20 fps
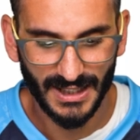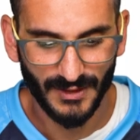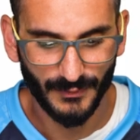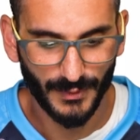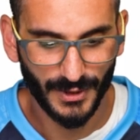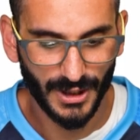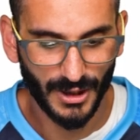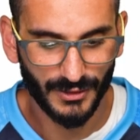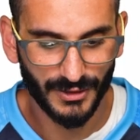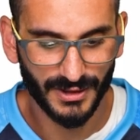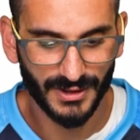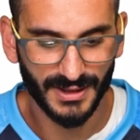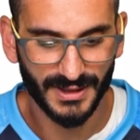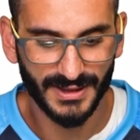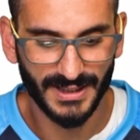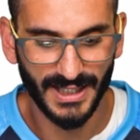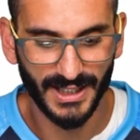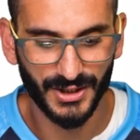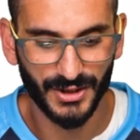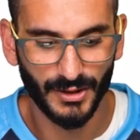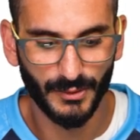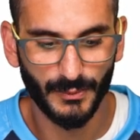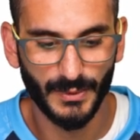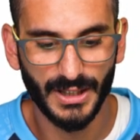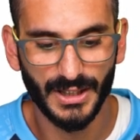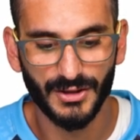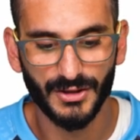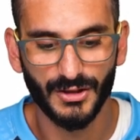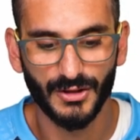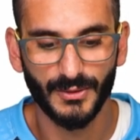If we go to this section, we
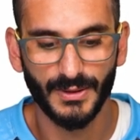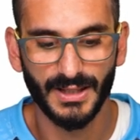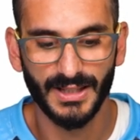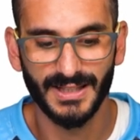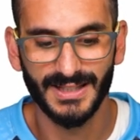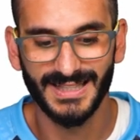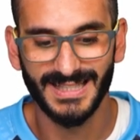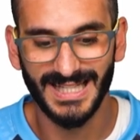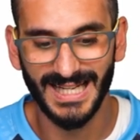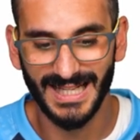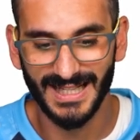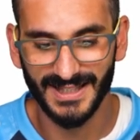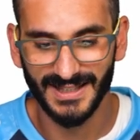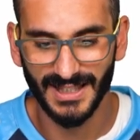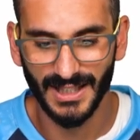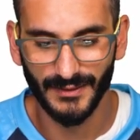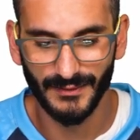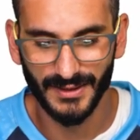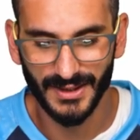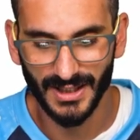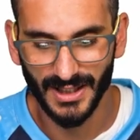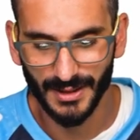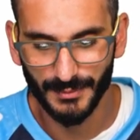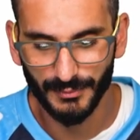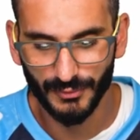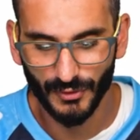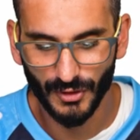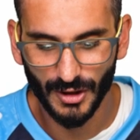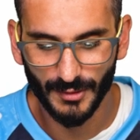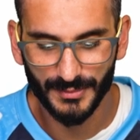can do it as get server-side
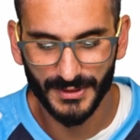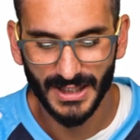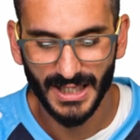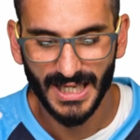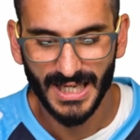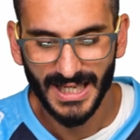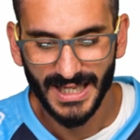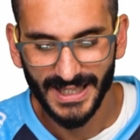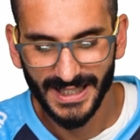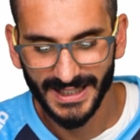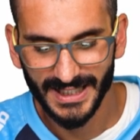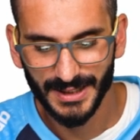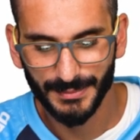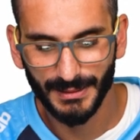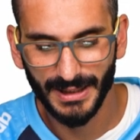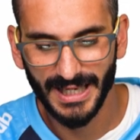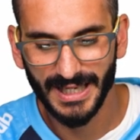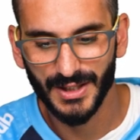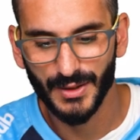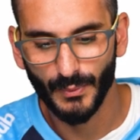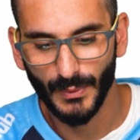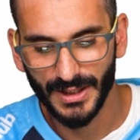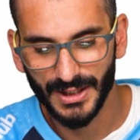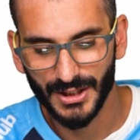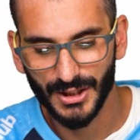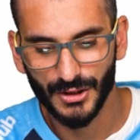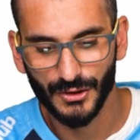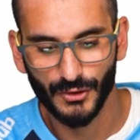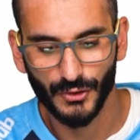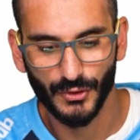props. It explains when
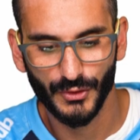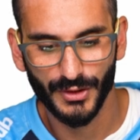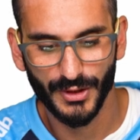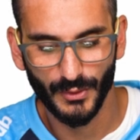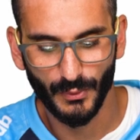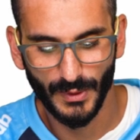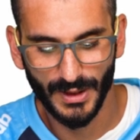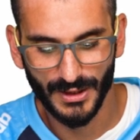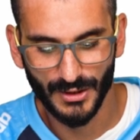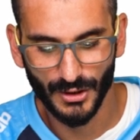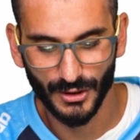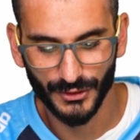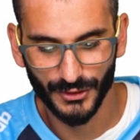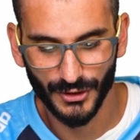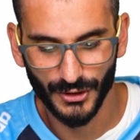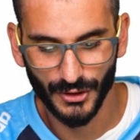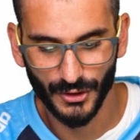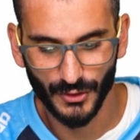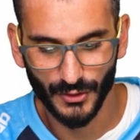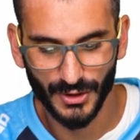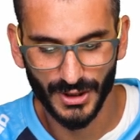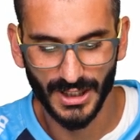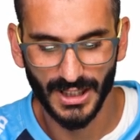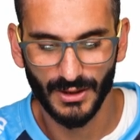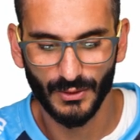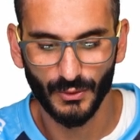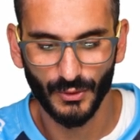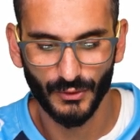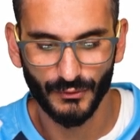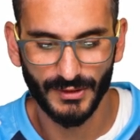to use it, when not to use it,
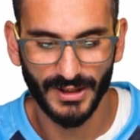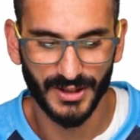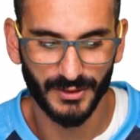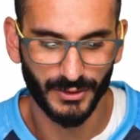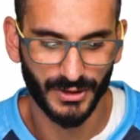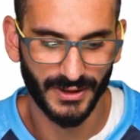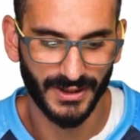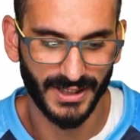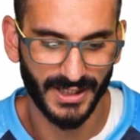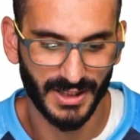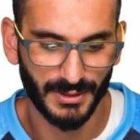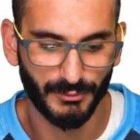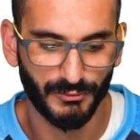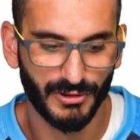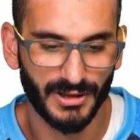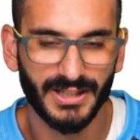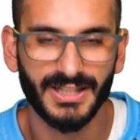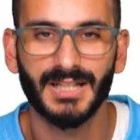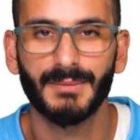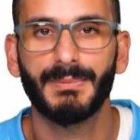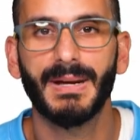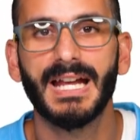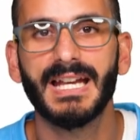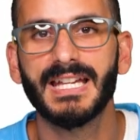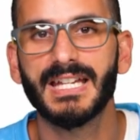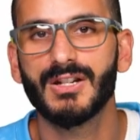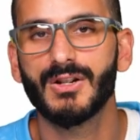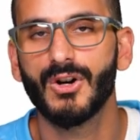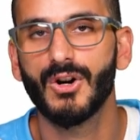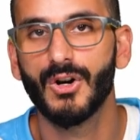and all the rest, which I think is brilliant
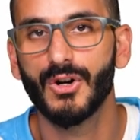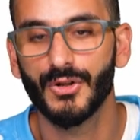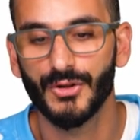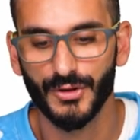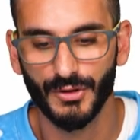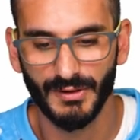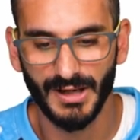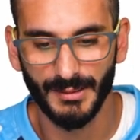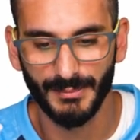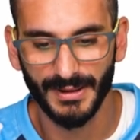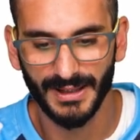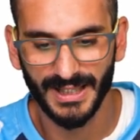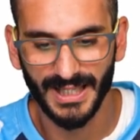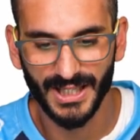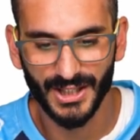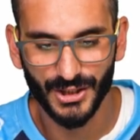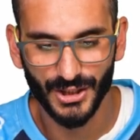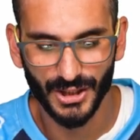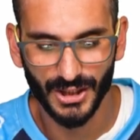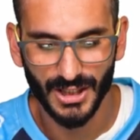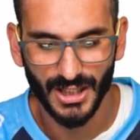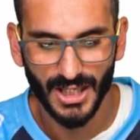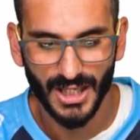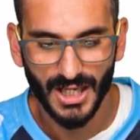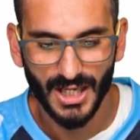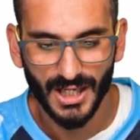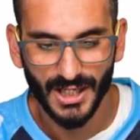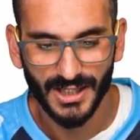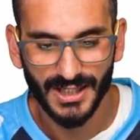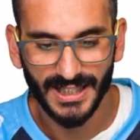depending on your application.
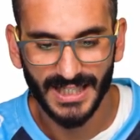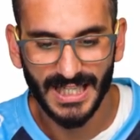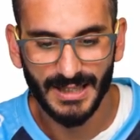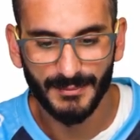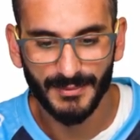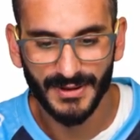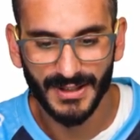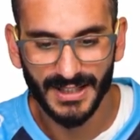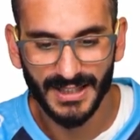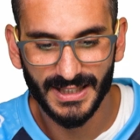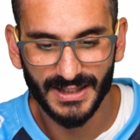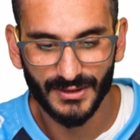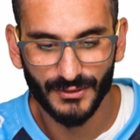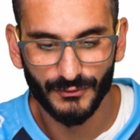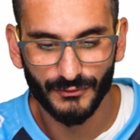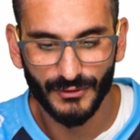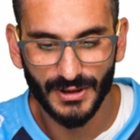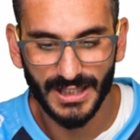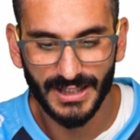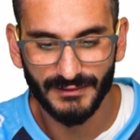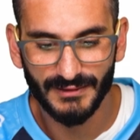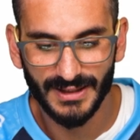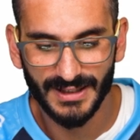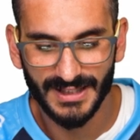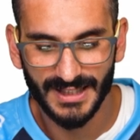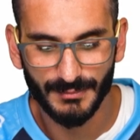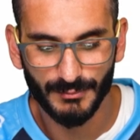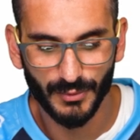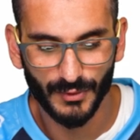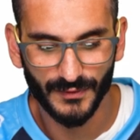Gonna keep things really, really
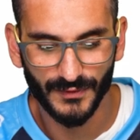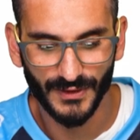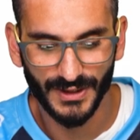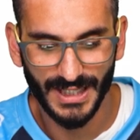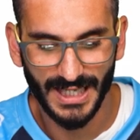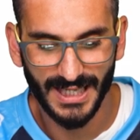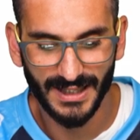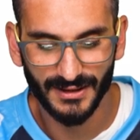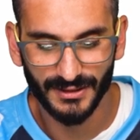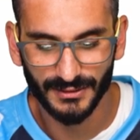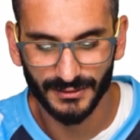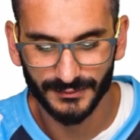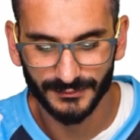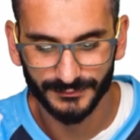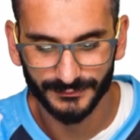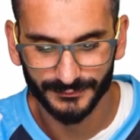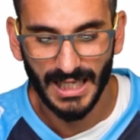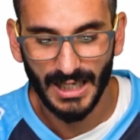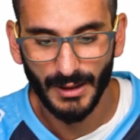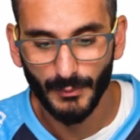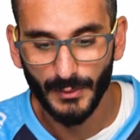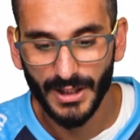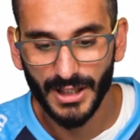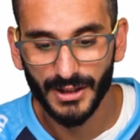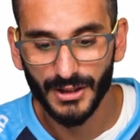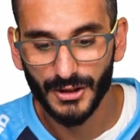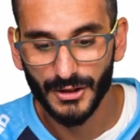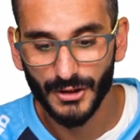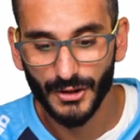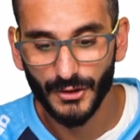simple for now and we're
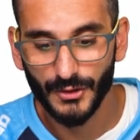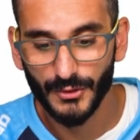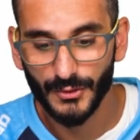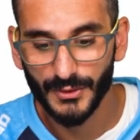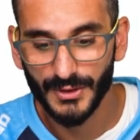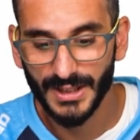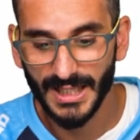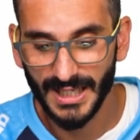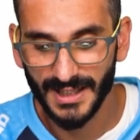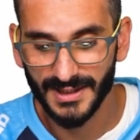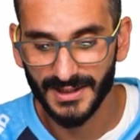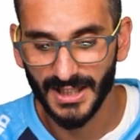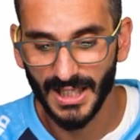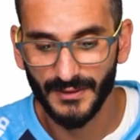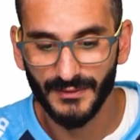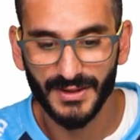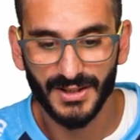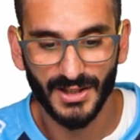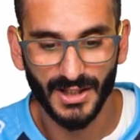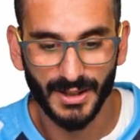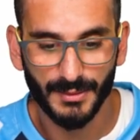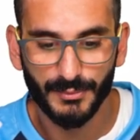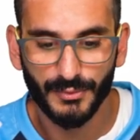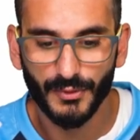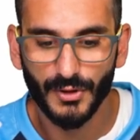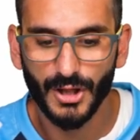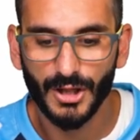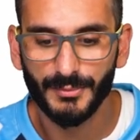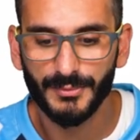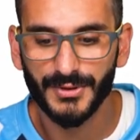gonna use get server-side
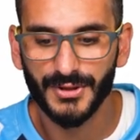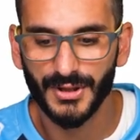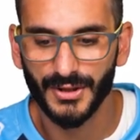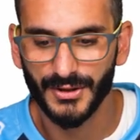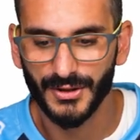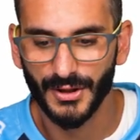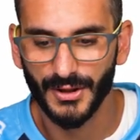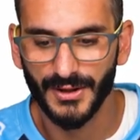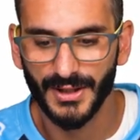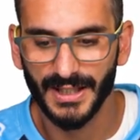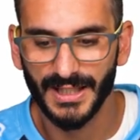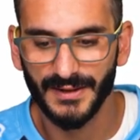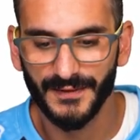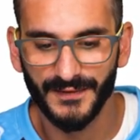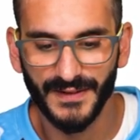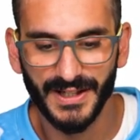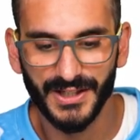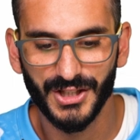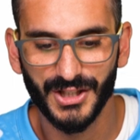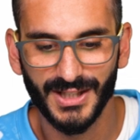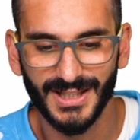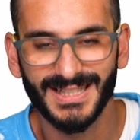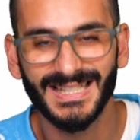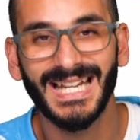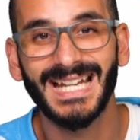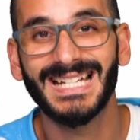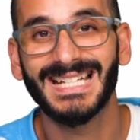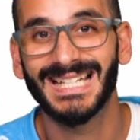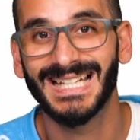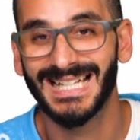props so that it fetches the
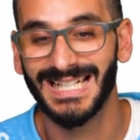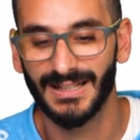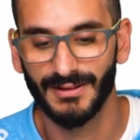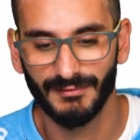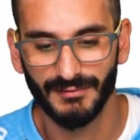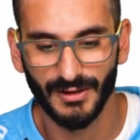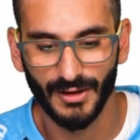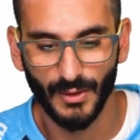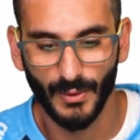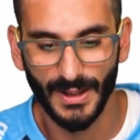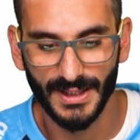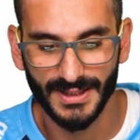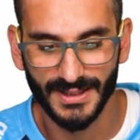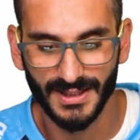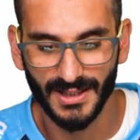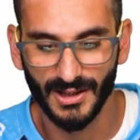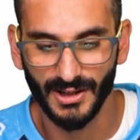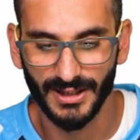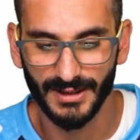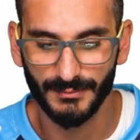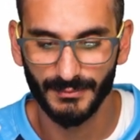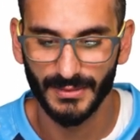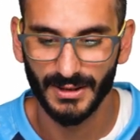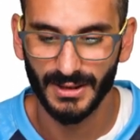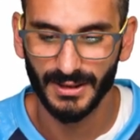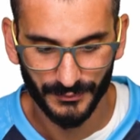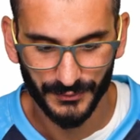data at request time.